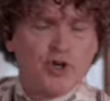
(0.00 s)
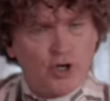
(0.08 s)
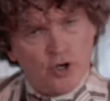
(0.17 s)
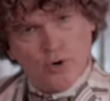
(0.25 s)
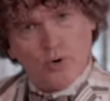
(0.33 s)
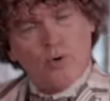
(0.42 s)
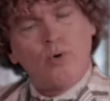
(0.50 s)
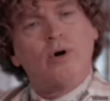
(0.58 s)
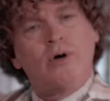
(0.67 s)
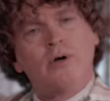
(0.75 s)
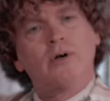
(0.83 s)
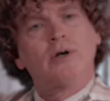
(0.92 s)
to you,
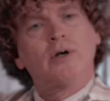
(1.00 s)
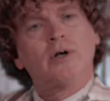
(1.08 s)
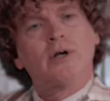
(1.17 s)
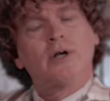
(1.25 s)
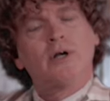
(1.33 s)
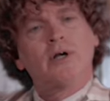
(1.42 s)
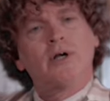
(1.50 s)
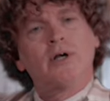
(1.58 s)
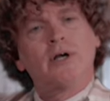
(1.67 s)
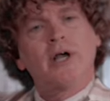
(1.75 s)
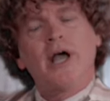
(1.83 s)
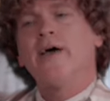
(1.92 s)

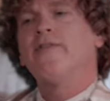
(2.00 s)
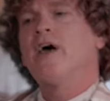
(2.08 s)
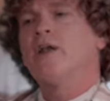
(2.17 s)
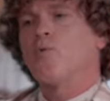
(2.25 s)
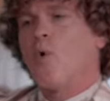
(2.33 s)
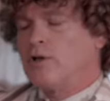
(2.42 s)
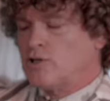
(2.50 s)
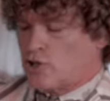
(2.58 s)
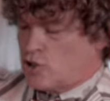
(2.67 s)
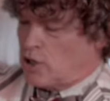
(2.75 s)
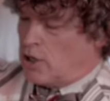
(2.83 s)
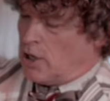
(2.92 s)
and then
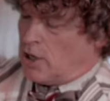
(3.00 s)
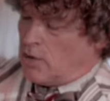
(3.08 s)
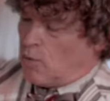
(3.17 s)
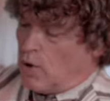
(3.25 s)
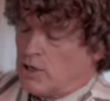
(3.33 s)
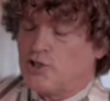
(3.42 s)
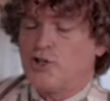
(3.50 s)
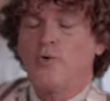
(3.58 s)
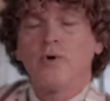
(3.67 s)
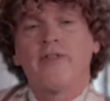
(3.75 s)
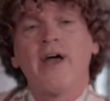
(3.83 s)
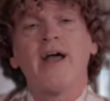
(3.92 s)
once you
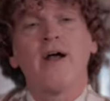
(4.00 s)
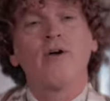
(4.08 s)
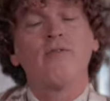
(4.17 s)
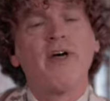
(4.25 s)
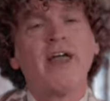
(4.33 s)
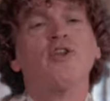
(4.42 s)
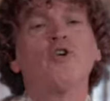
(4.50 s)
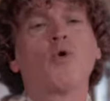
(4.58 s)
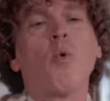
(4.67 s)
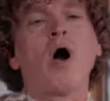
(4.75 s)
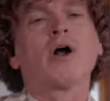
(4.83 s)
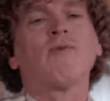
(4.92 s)
were there, then you could
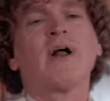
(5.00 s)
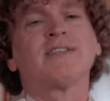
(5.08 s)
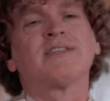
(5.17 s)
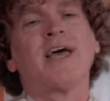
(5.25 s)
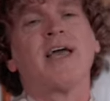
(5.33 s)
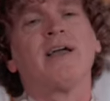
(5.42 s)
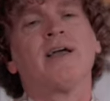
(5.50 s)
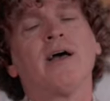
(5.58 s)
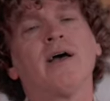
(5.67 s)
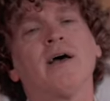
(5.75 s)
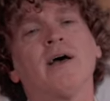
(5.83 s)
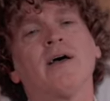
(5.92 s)
walk around and say
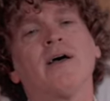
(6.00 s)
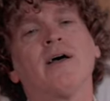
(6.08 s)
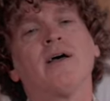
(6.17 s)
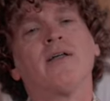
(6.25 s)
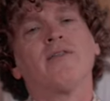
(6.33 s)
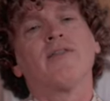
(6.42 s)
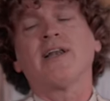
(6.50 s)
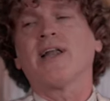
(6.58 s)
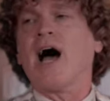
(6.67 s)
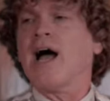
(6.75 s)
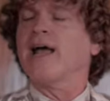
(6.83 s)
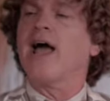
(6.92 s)
that
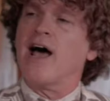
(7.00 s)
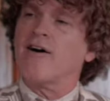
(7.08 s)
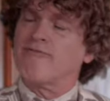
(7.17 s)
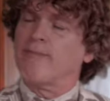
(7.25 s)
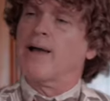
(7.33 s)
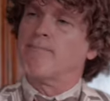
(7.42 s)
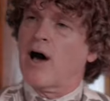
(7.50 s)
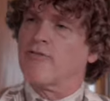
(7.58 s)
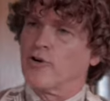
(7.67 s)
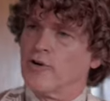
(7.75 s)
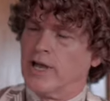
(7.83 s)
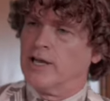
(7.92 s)
I have my
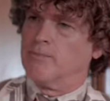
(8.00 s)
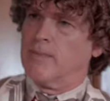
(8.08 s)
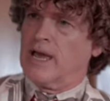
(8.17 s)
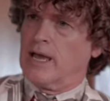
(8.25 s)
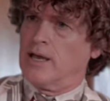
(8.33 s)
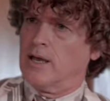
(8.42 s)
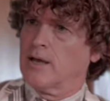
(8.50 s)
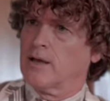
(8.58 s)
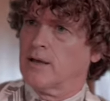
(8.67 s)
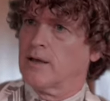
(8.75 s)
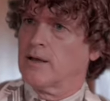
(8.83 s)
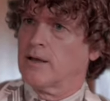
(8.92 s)
mother in me.
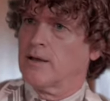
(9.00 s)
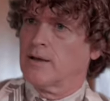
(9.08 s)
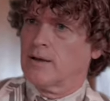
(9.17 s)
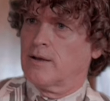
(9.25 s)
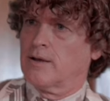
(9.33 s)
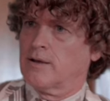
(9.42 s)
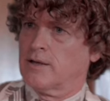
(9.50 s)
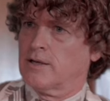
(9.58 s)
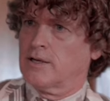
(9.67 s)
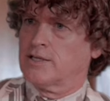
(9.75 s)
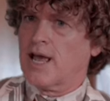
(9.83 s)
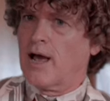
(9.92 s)

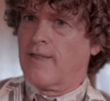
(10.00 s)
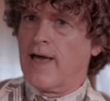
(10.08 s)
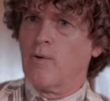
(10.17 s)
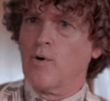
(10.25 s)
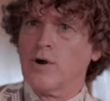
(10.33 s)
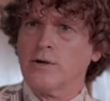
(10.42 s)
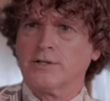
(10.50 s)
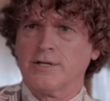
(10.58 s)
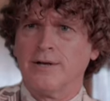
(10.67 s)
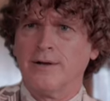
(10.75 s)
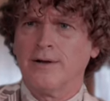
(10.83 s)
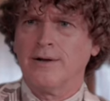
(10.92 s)
Is that how that
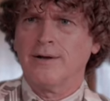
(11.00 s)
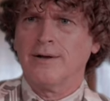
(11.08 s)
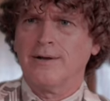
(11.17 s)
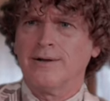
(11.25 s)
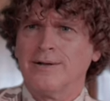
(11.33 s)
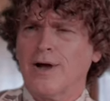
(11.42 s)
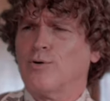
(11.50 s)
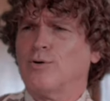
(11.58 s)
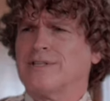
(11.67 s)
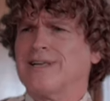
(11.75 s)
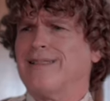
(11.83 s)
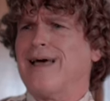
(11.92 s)
worked? No, who
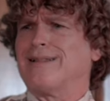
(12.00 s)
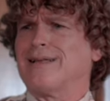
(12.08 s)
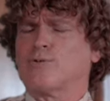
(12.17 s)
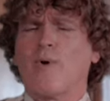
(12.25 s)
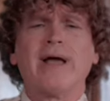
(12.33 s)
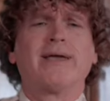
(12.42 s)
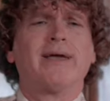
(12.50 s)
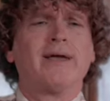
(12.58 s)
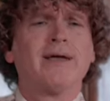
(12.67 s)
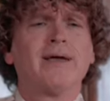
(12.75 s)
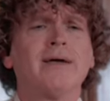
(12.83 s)
would say that? That's wacky.